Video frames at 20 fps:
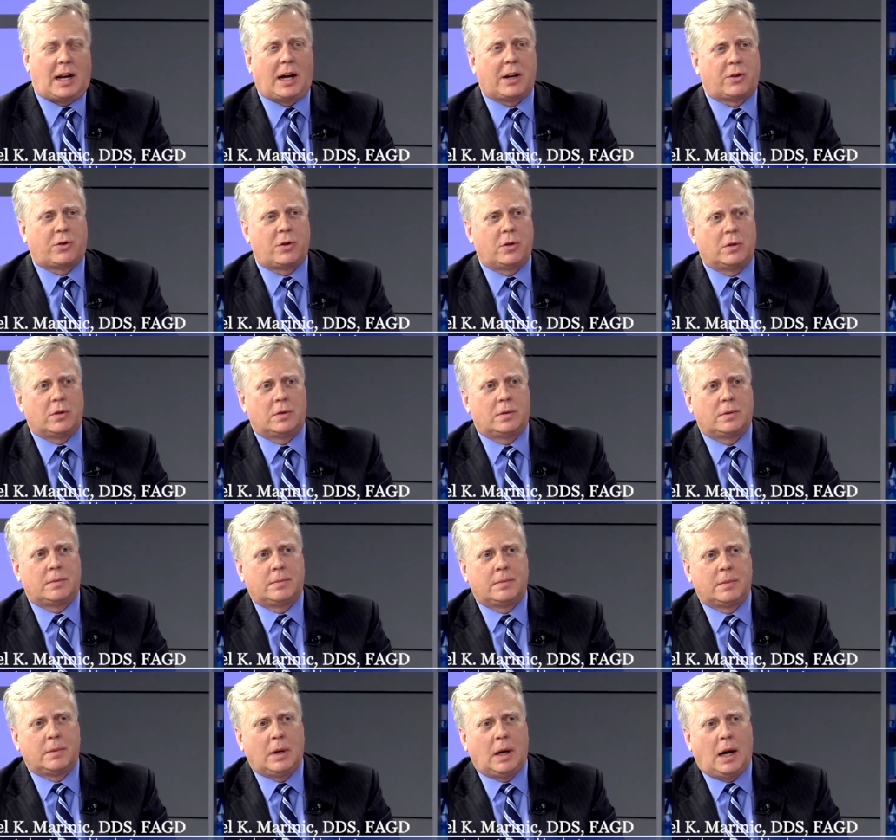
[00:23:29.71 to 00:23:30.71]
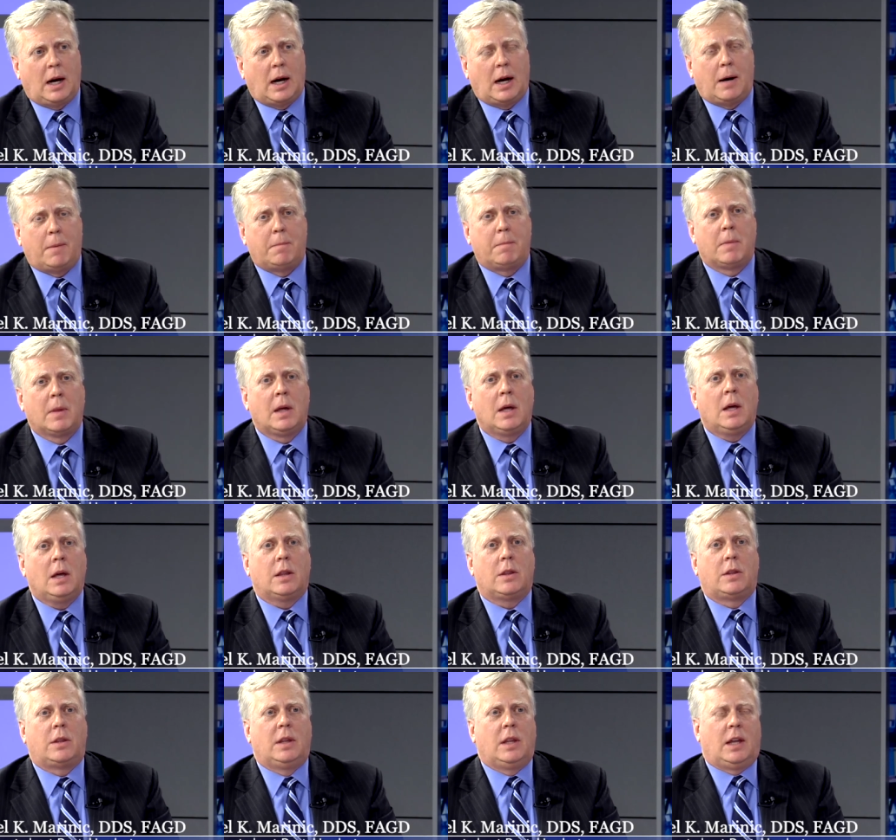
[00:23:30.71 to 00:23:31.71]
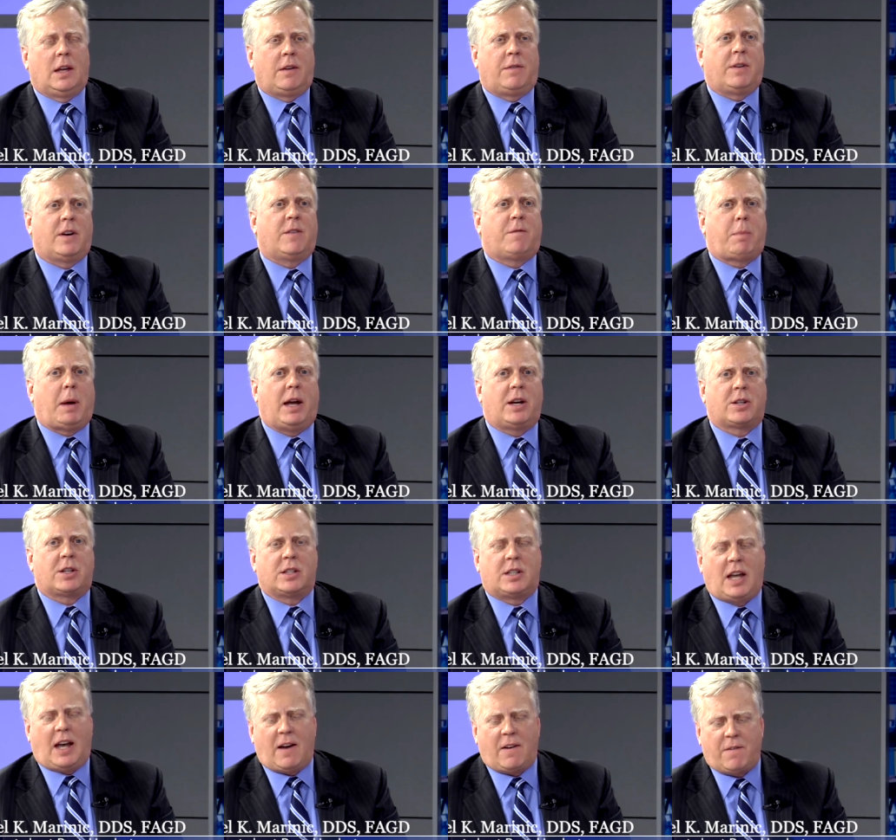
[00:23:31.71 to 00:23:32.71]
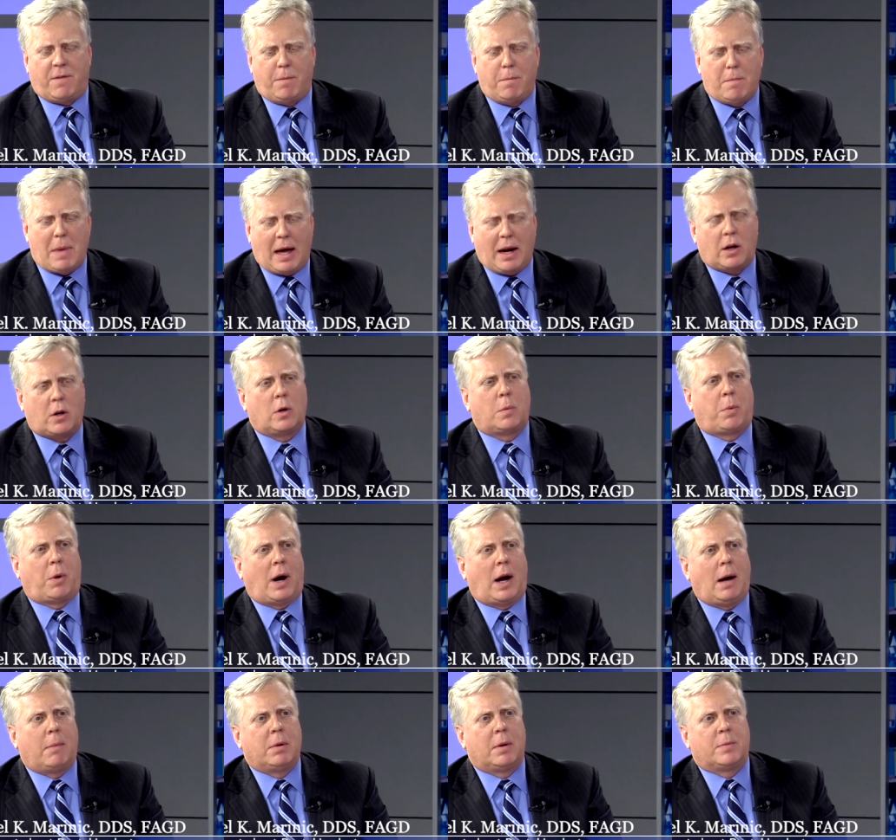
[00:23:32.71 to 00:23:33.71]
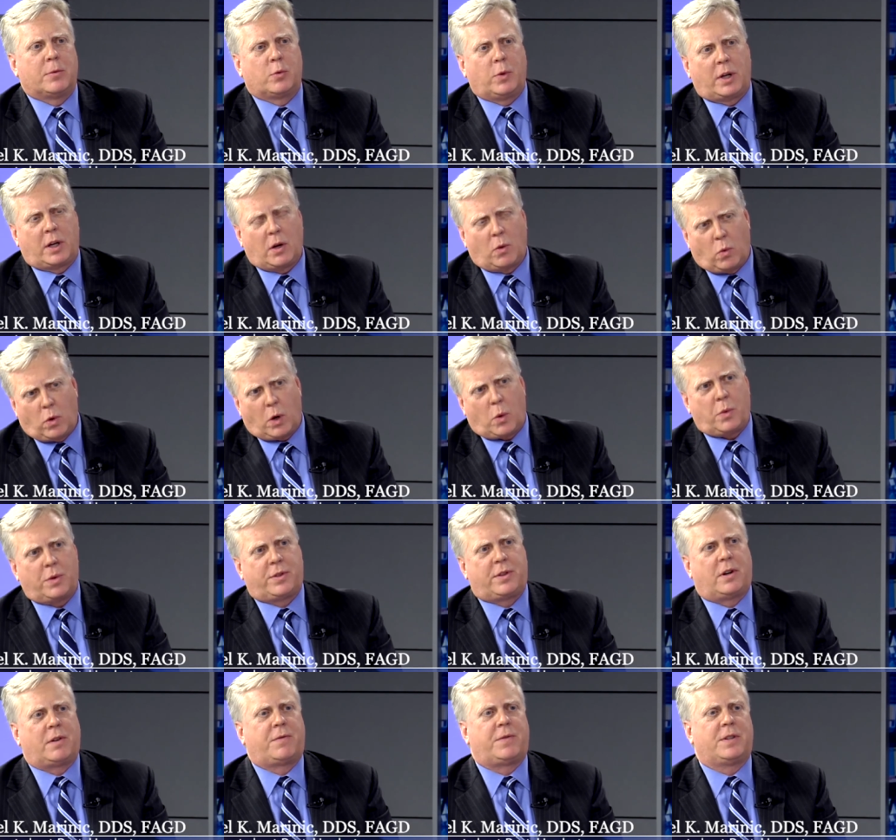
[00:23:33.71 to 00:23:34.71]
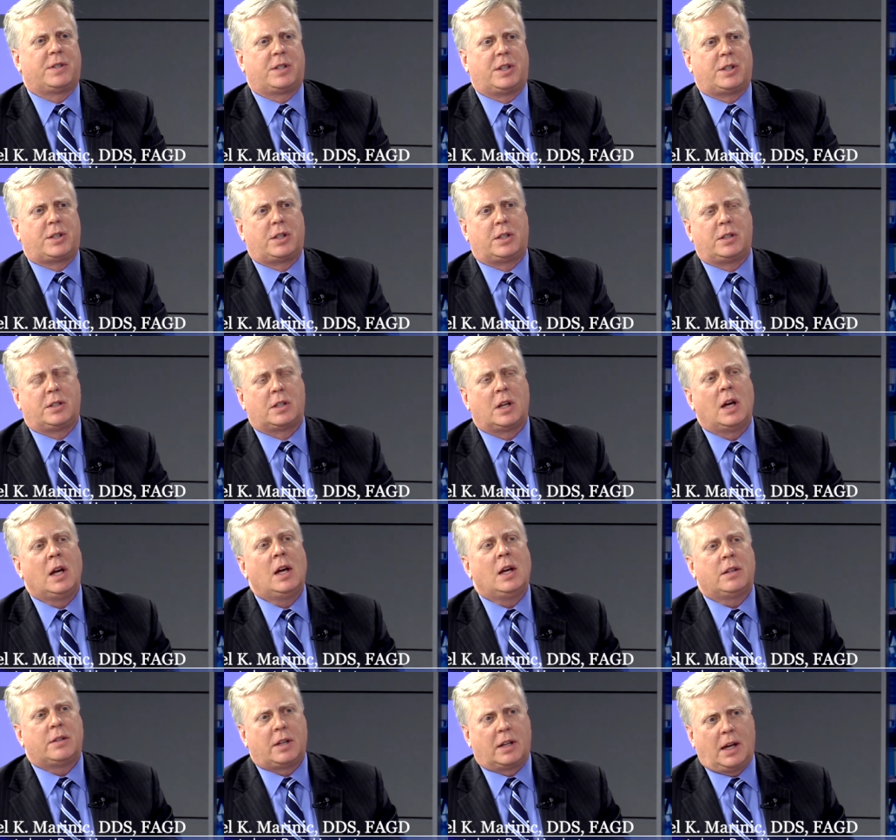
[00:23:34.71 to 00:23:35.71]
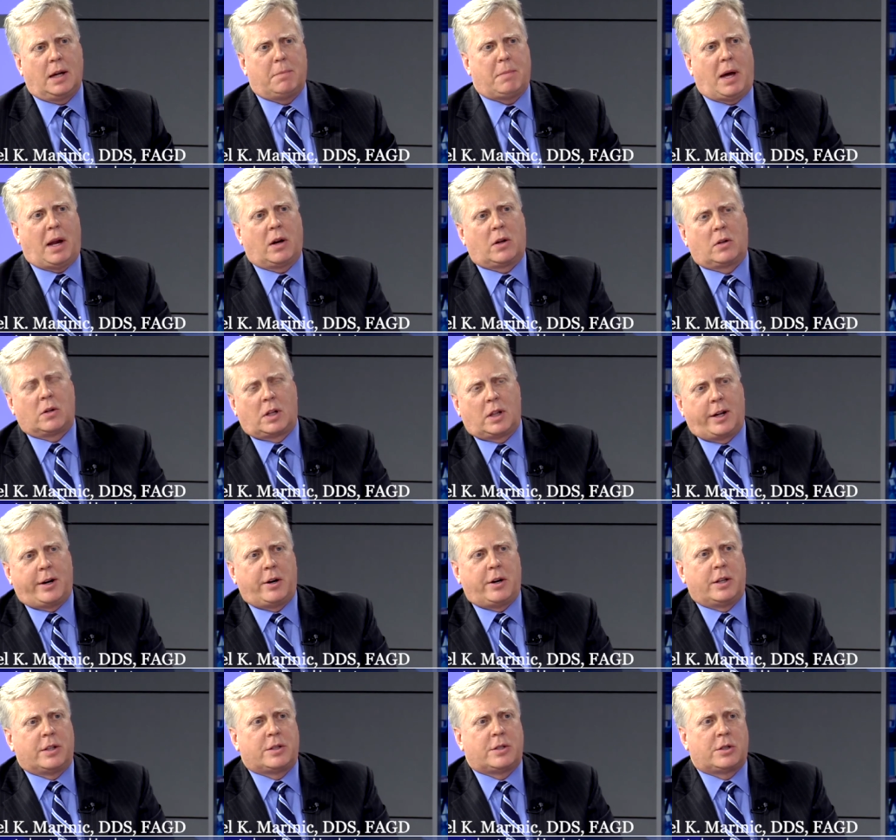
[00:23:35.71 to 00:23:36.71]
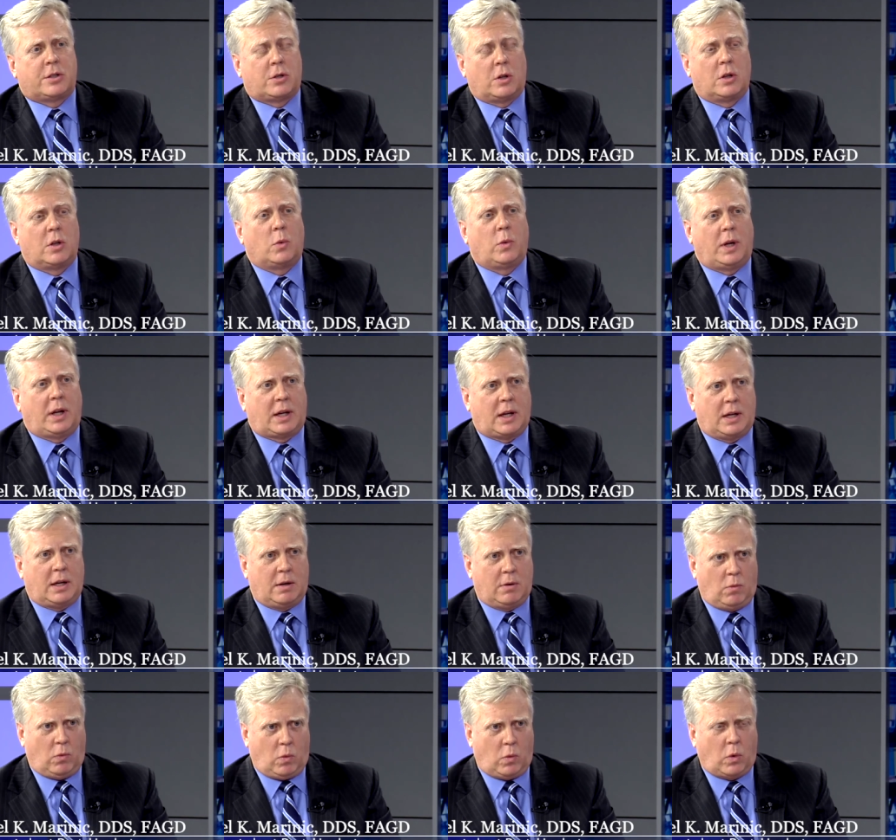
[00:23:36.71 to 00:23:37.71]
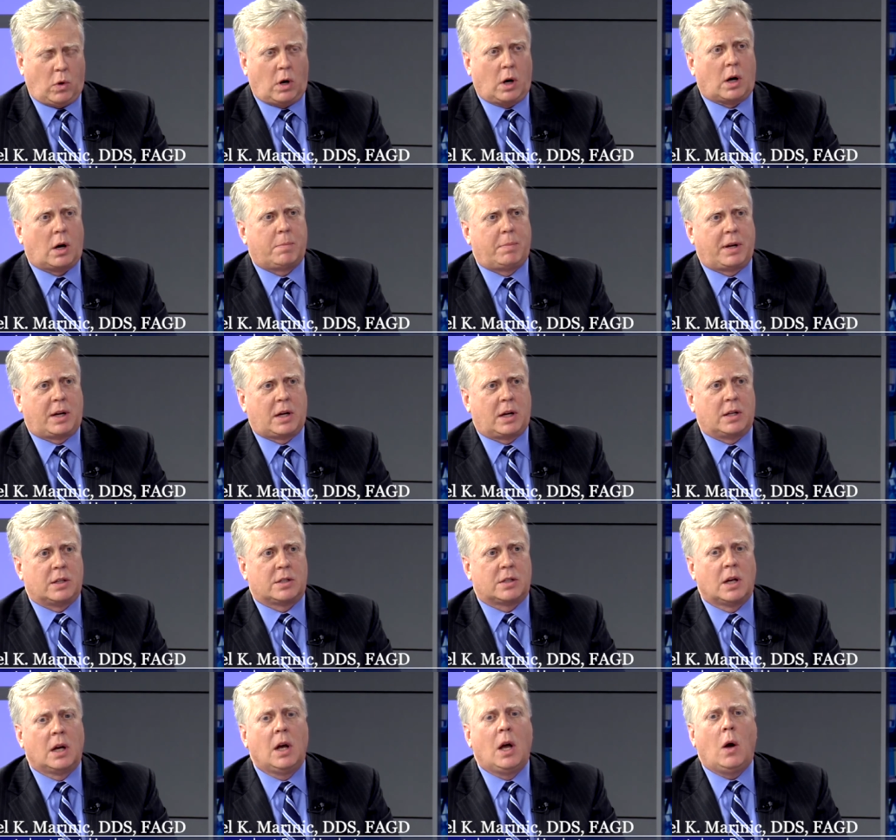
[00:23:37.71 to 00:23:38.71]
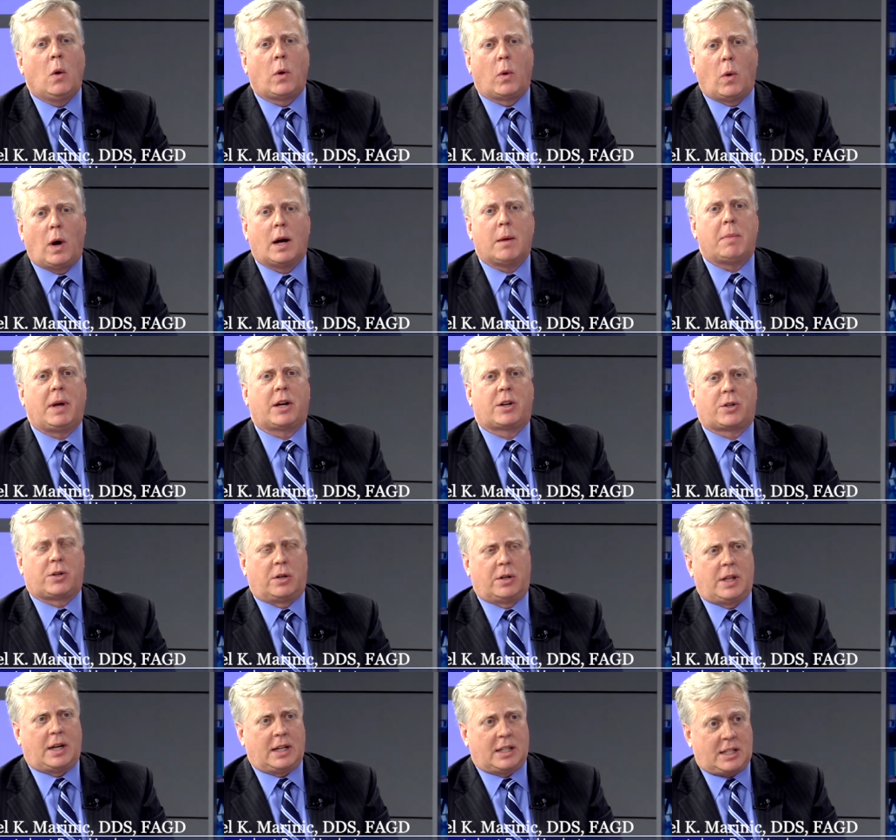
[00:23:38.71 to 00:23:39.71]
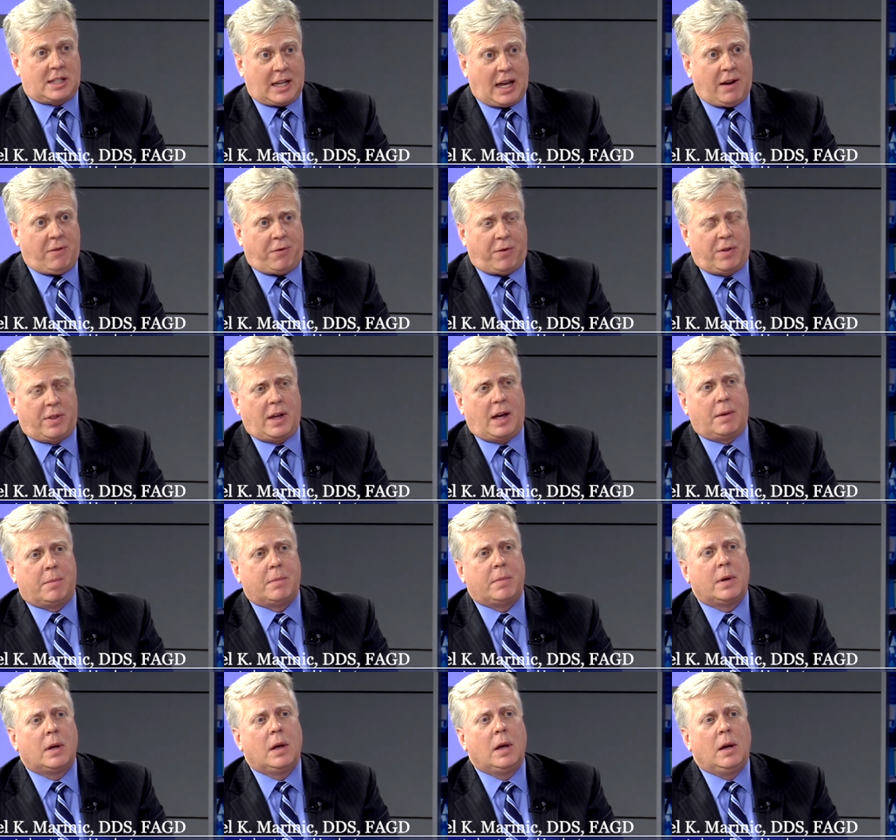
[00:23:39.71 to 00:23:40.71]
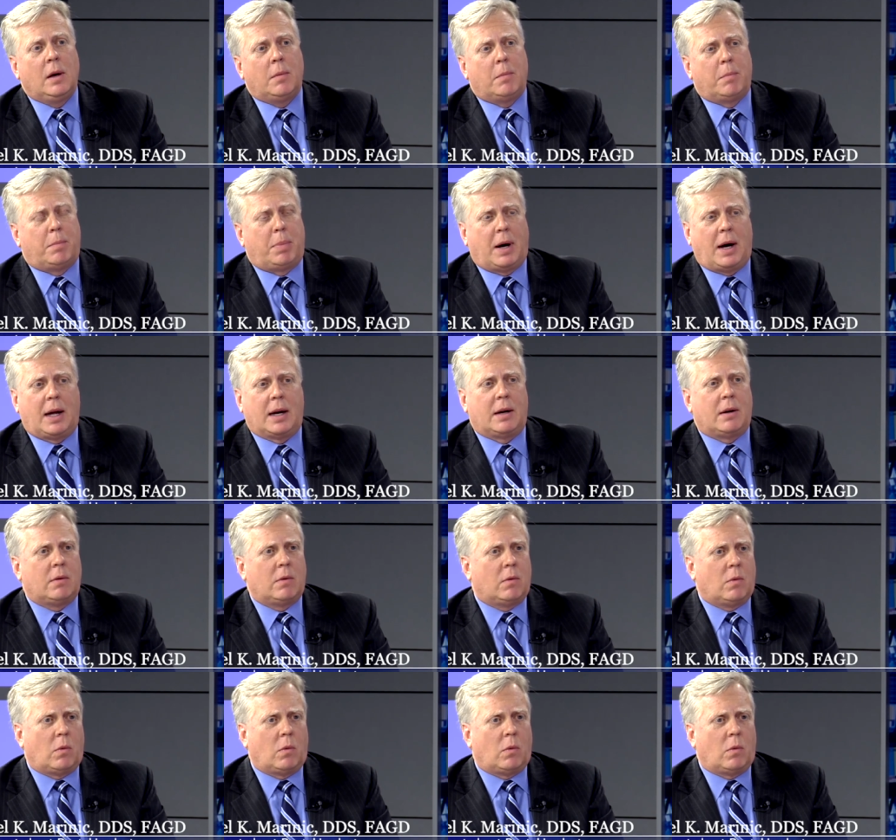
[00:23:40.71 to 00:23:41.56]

not true. Um, even if patients have medical problems, we can work with their physicians to get medical clearance so that we can work because we want to make sure that it's safe for them, but